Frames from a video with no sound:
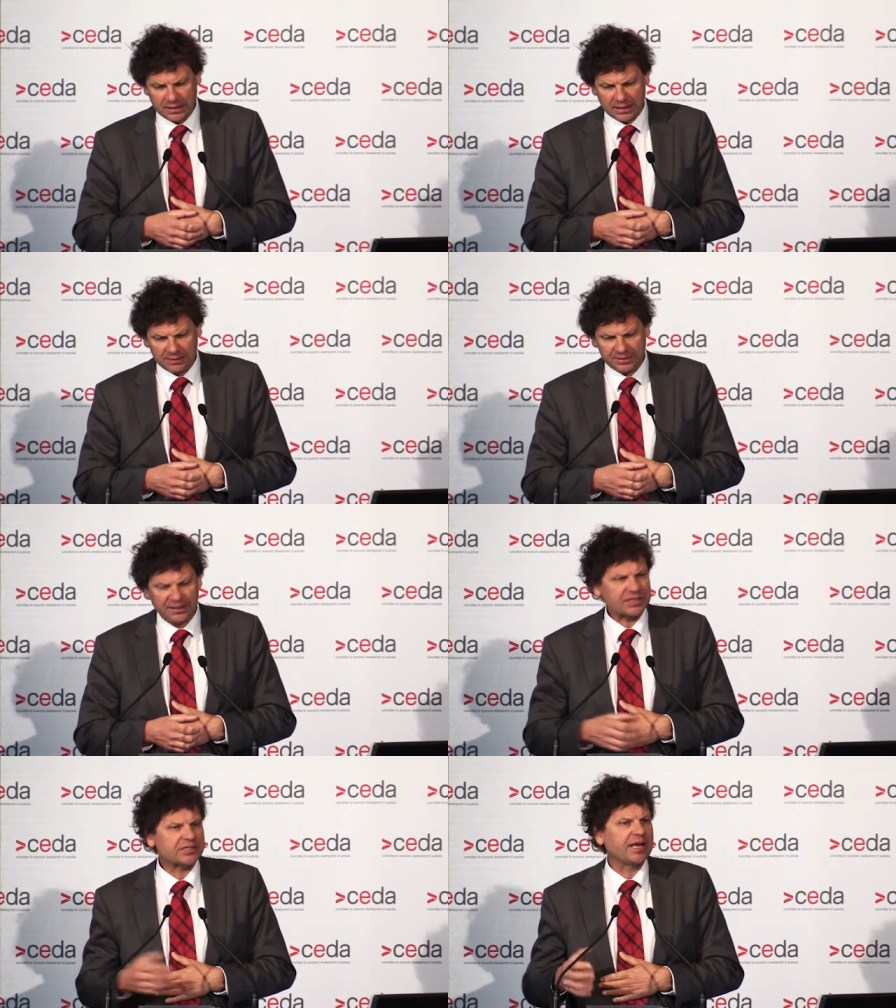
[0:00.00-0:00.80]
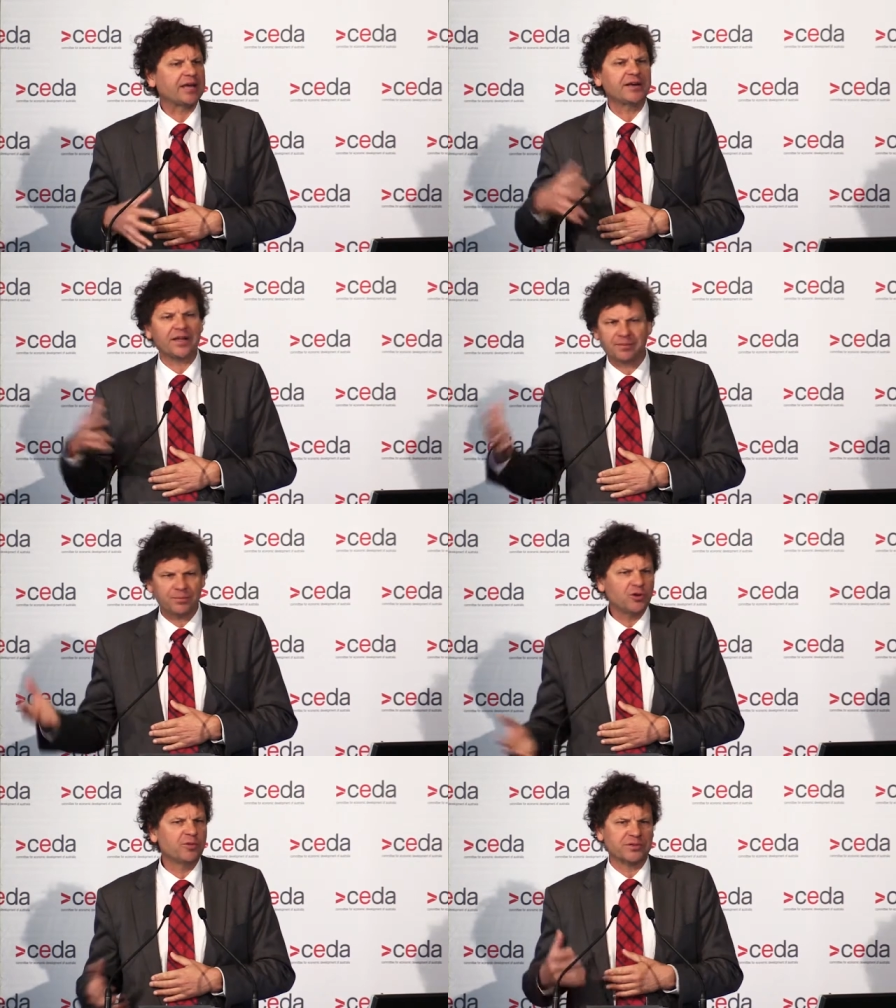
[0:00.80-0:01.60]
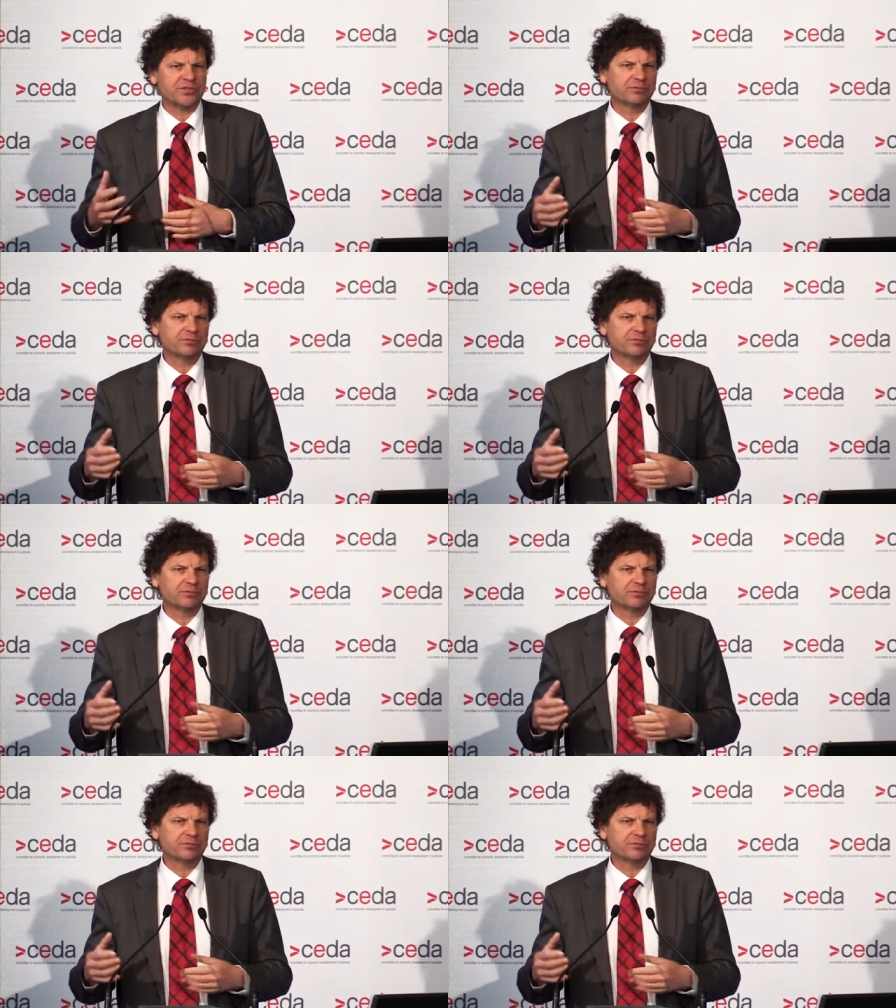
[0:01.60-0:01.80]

It actually had another purpose.